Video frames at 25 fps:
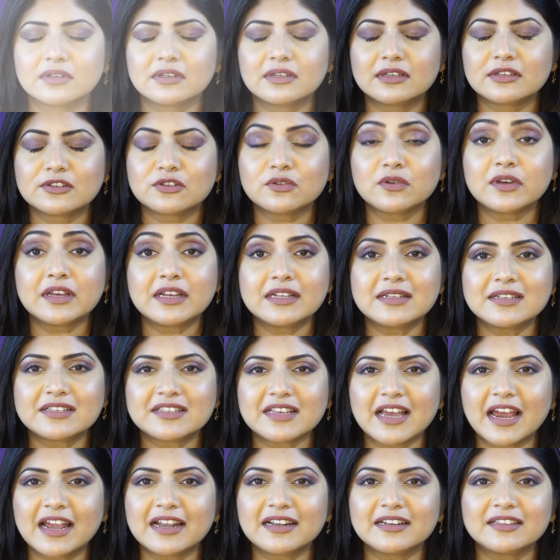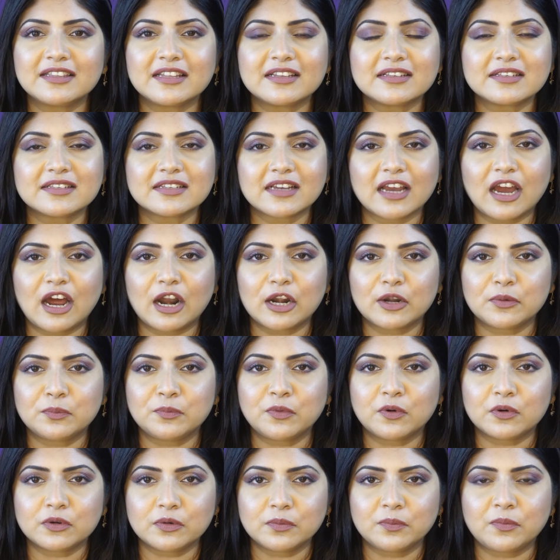So inside this
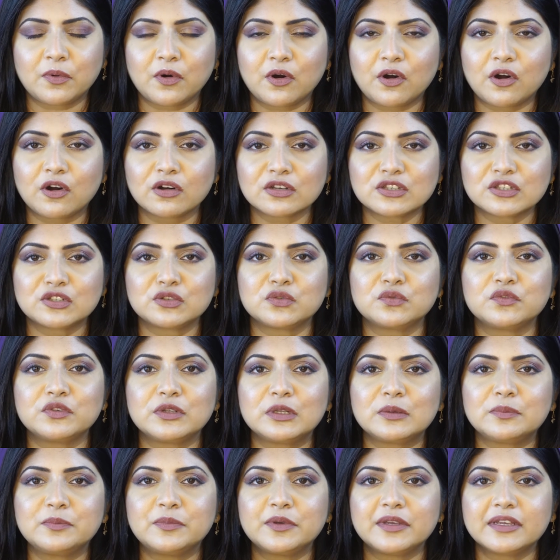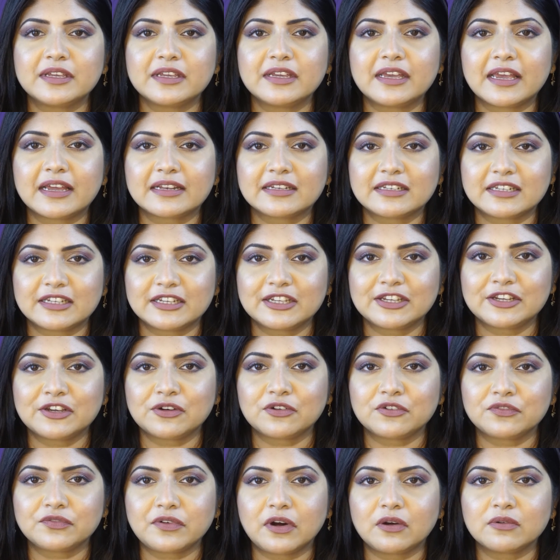cardboard box you will be getting
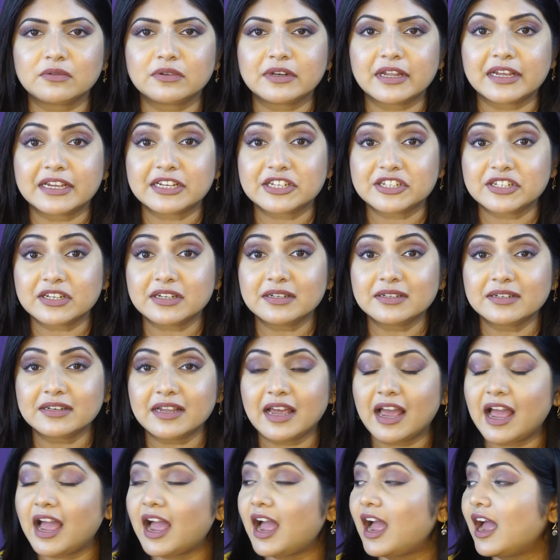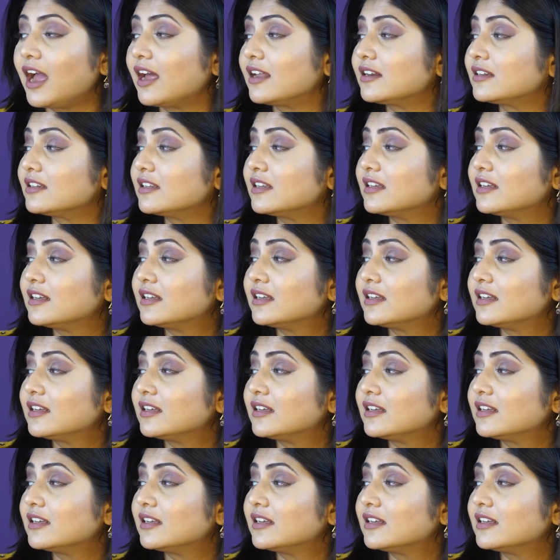your foundation, and